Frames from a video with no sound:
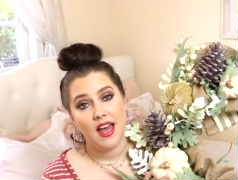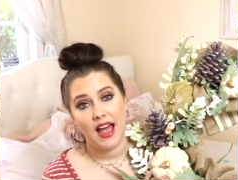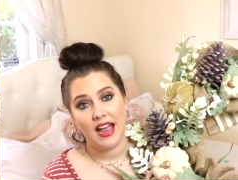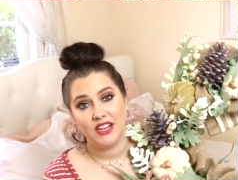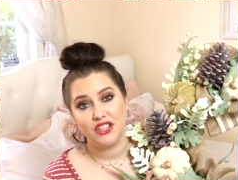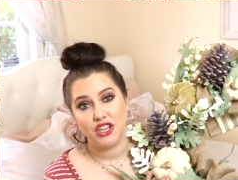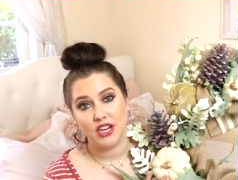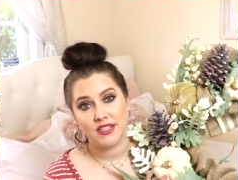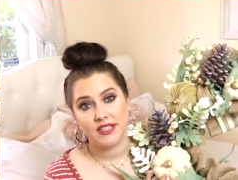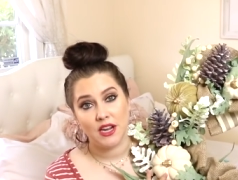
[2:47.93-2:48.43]

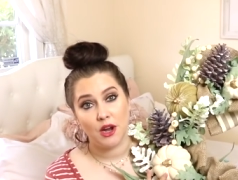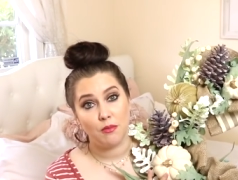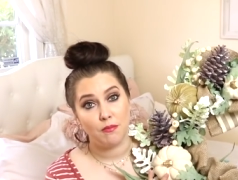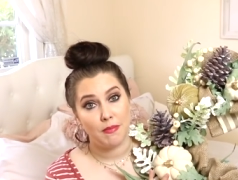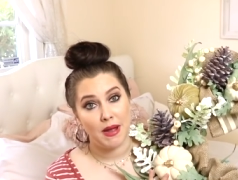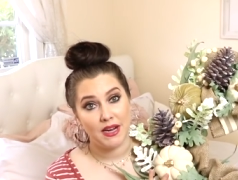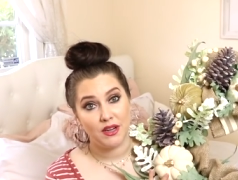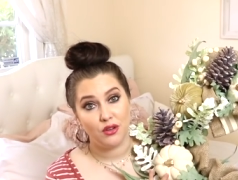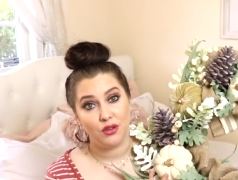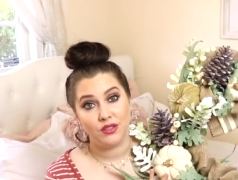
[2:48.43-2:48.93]
I checked out
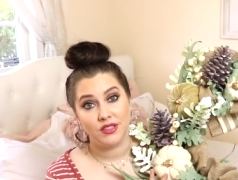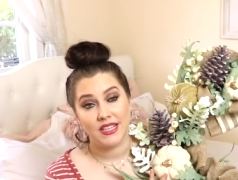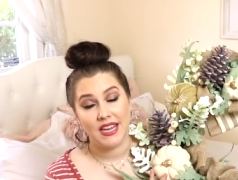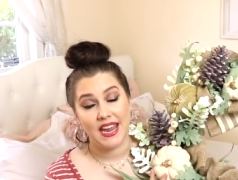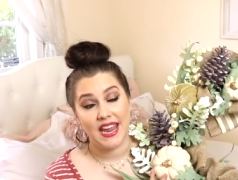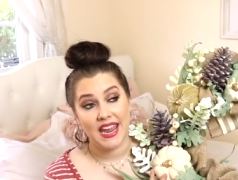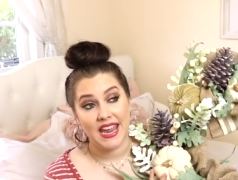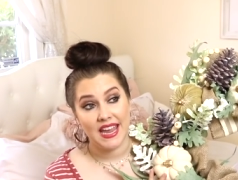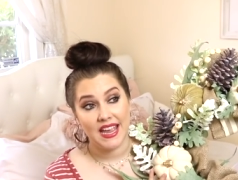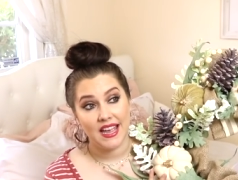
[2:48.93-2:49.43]
Michael's
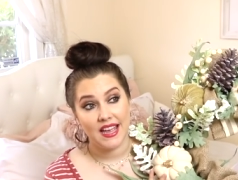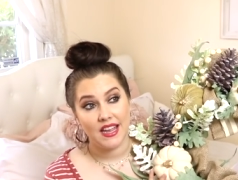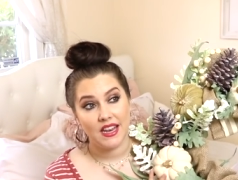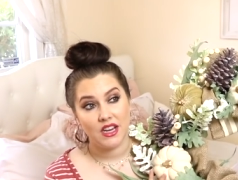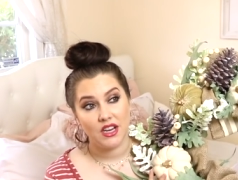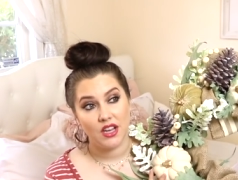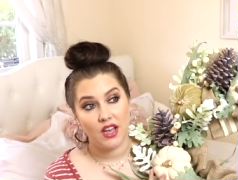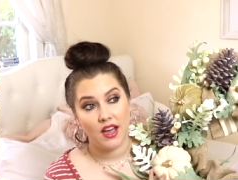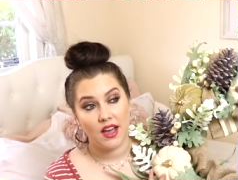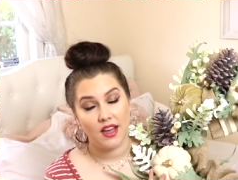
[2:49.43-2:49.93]

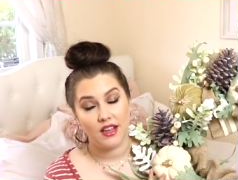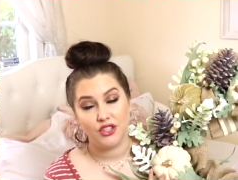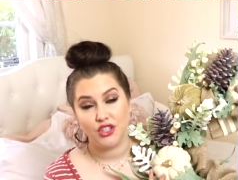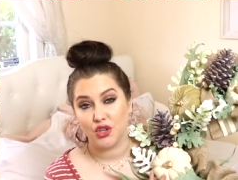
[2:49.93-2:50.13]
and uh,